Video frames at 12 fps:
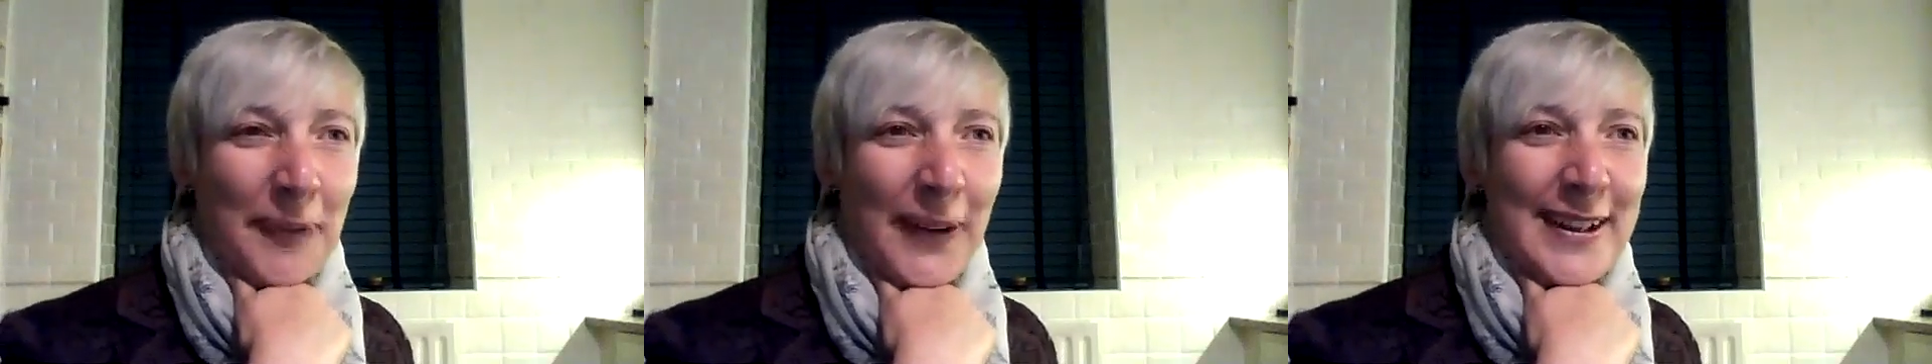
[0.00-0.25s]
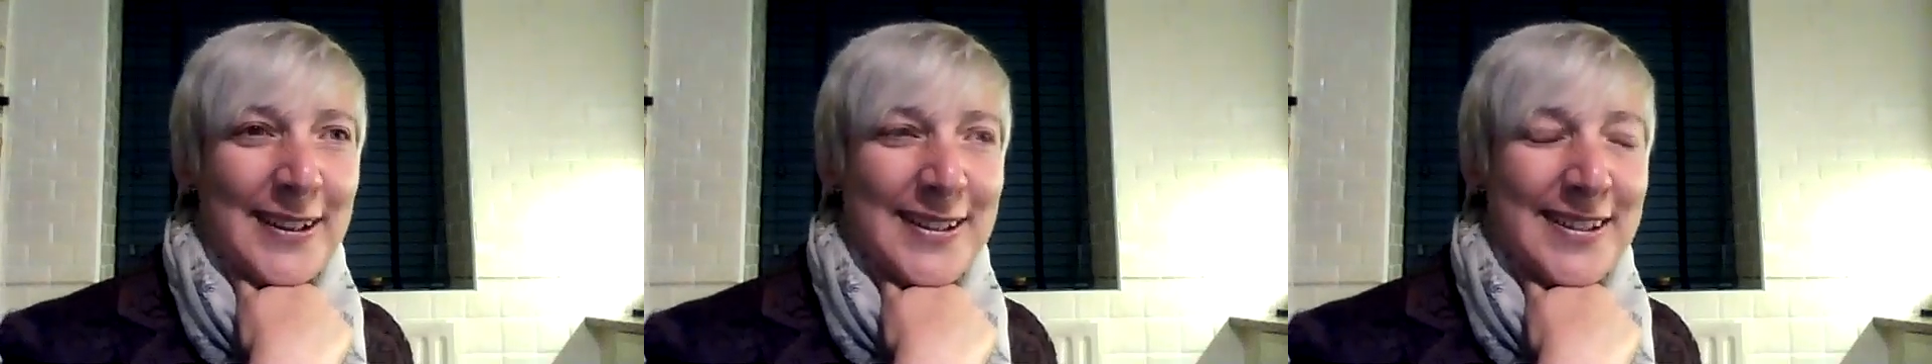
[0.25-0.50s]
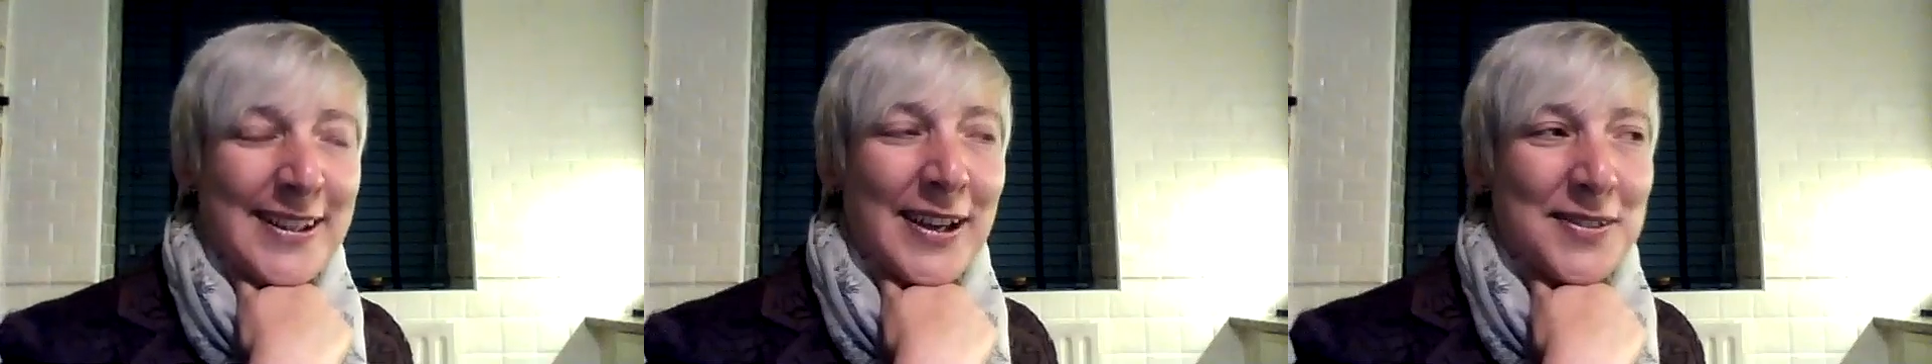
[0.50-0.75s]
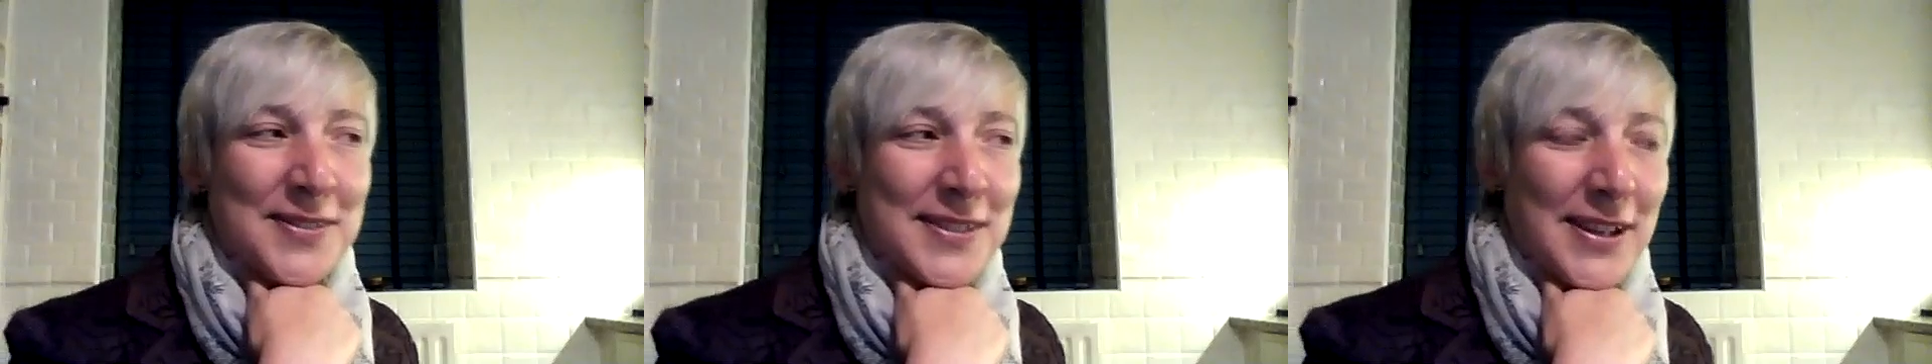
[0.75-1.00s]
putting
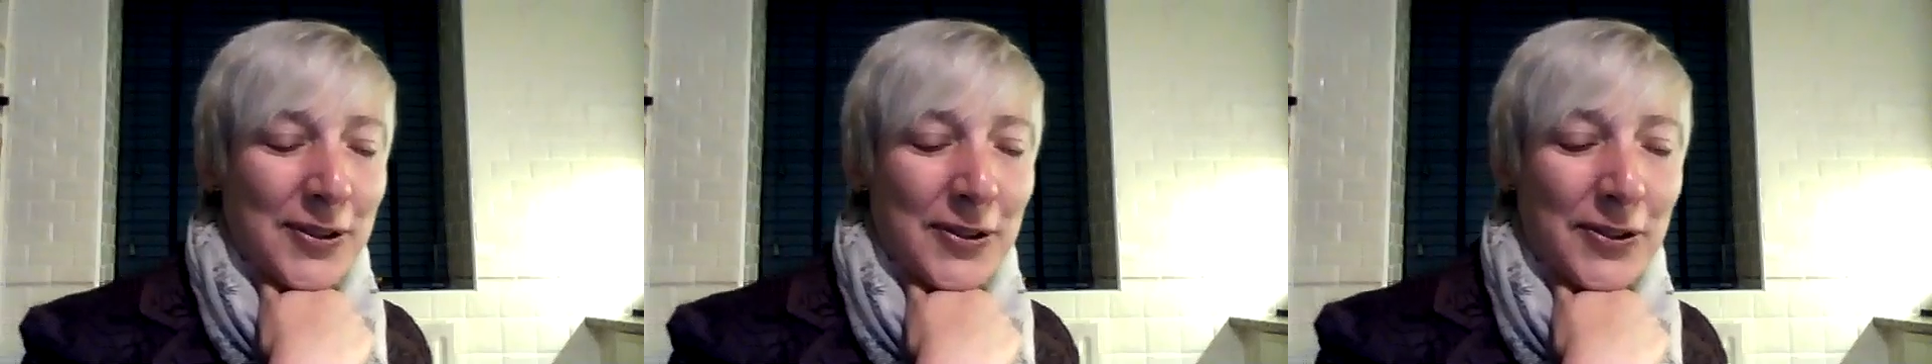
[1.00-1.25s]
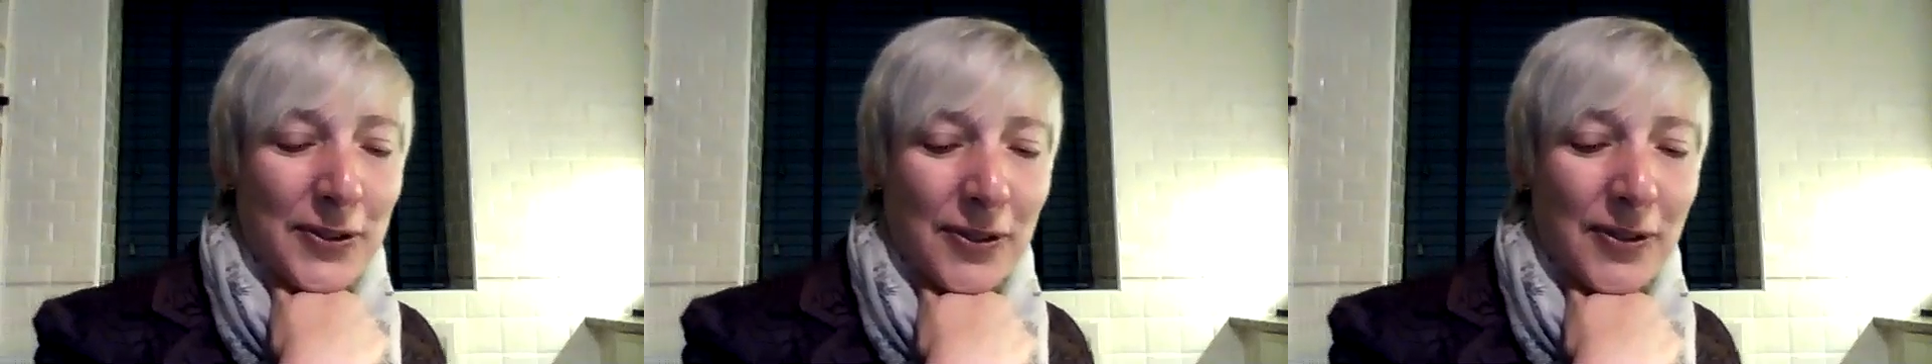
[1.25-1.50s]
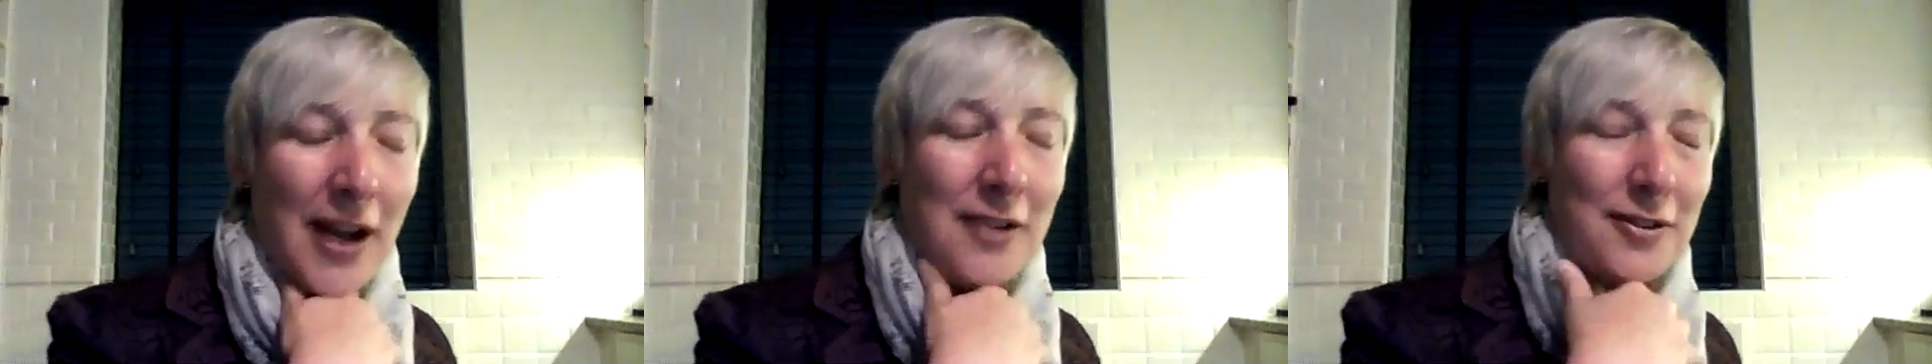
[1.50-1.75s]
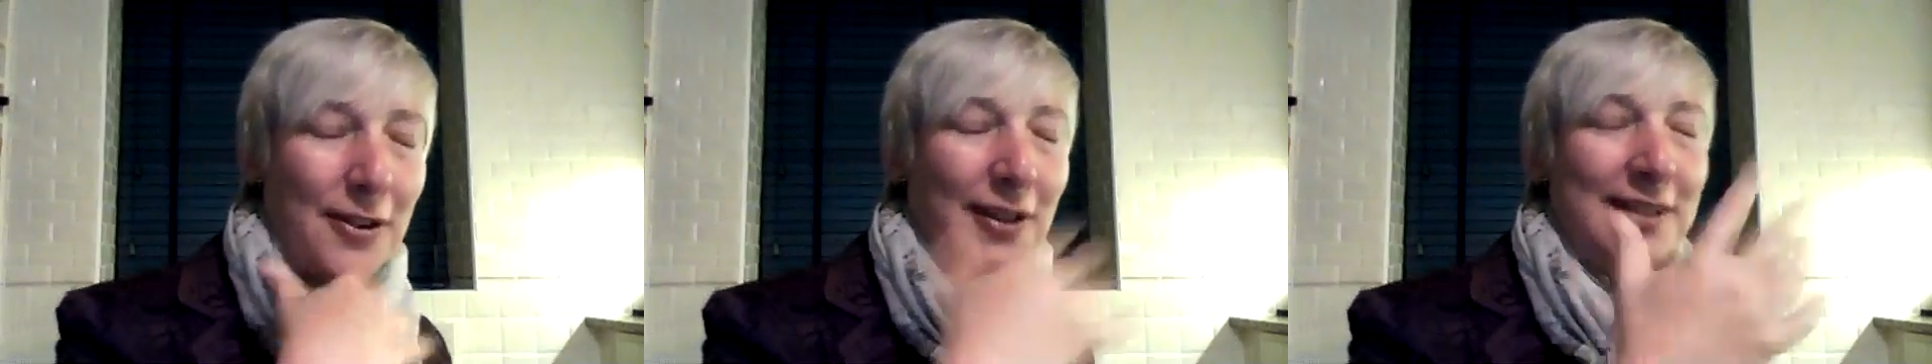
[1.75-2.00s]
yourself so
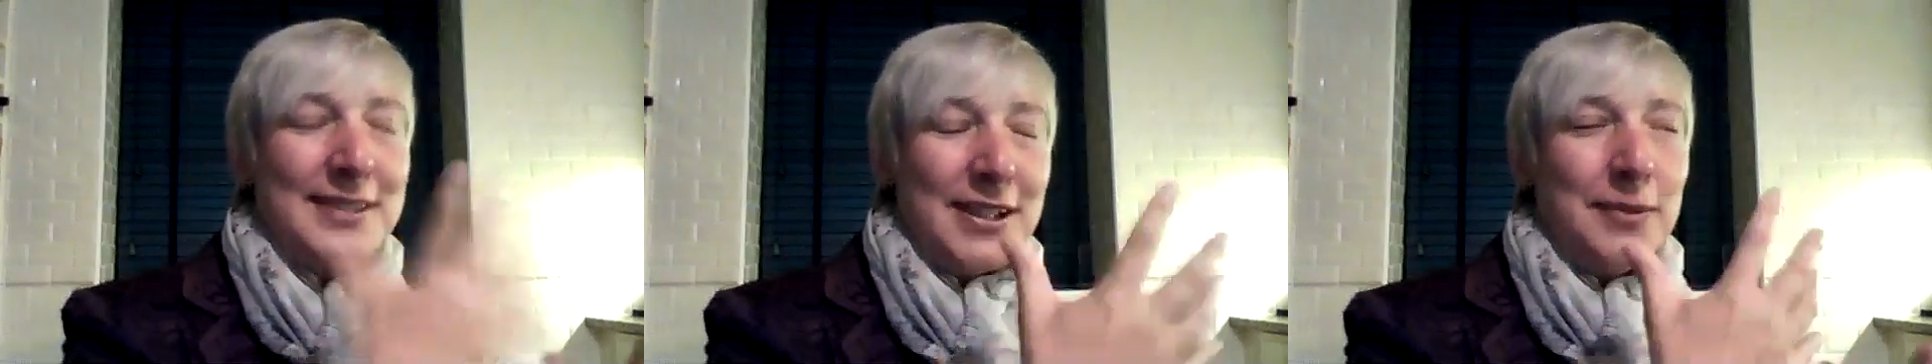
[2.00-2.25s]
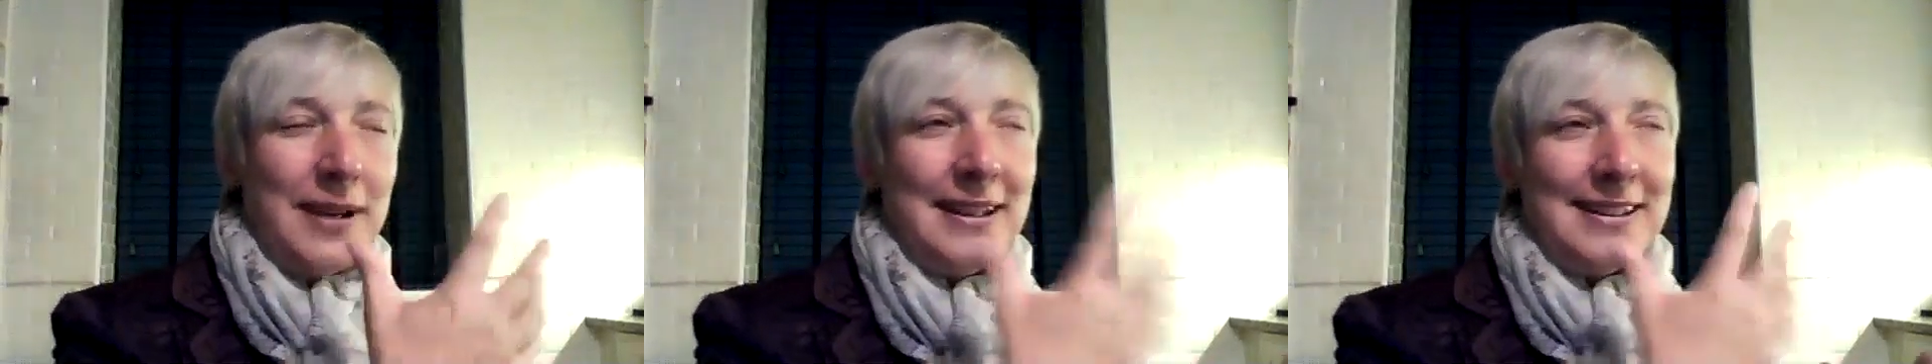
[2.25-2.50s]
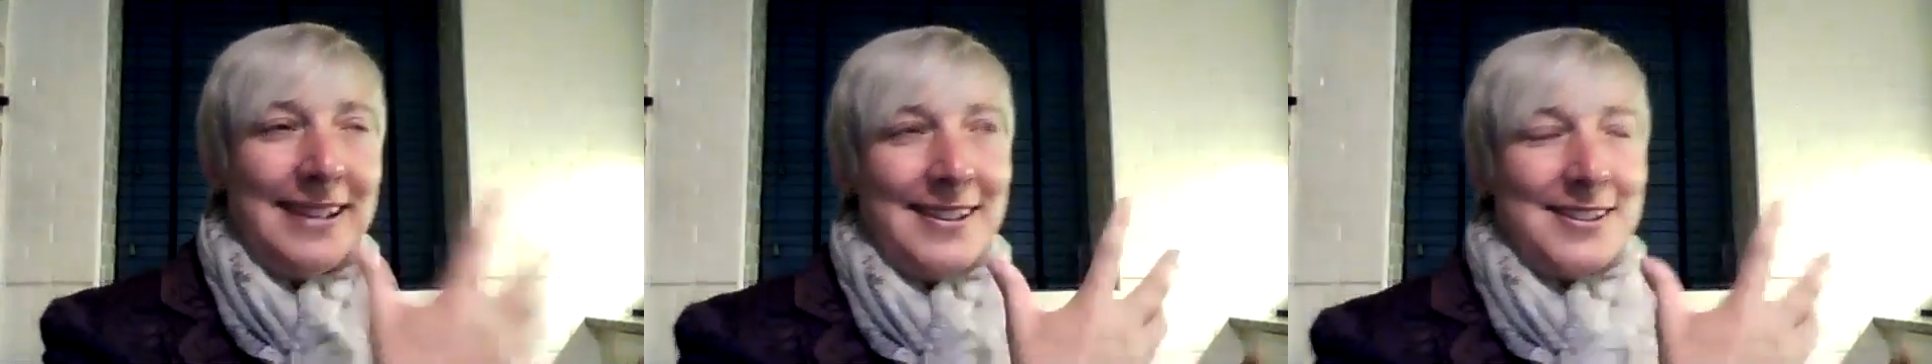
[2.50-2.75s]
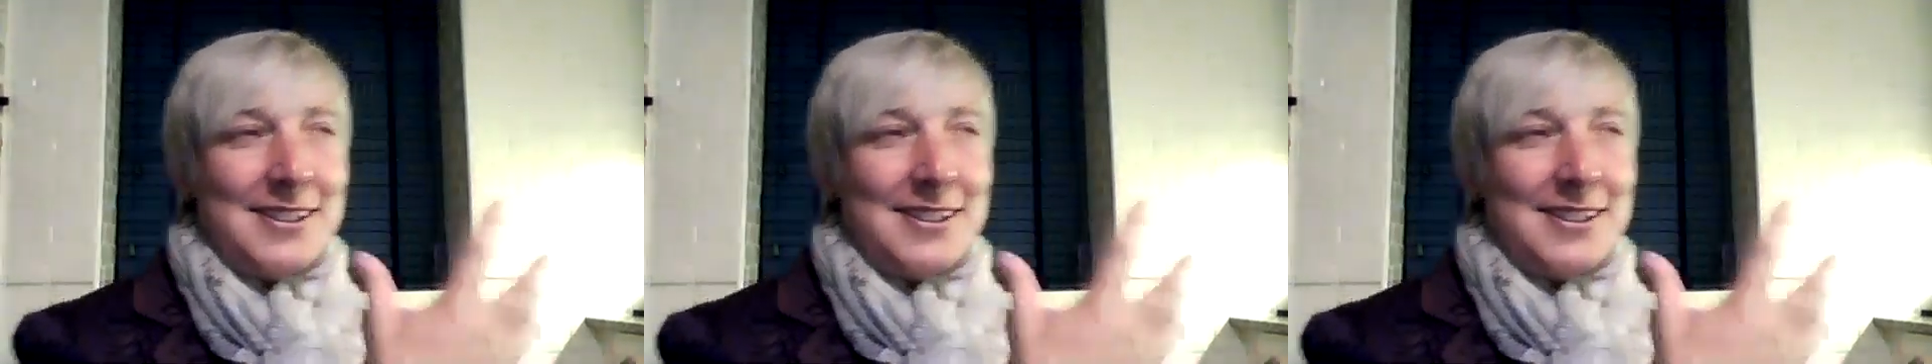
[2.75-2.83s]
across so well here,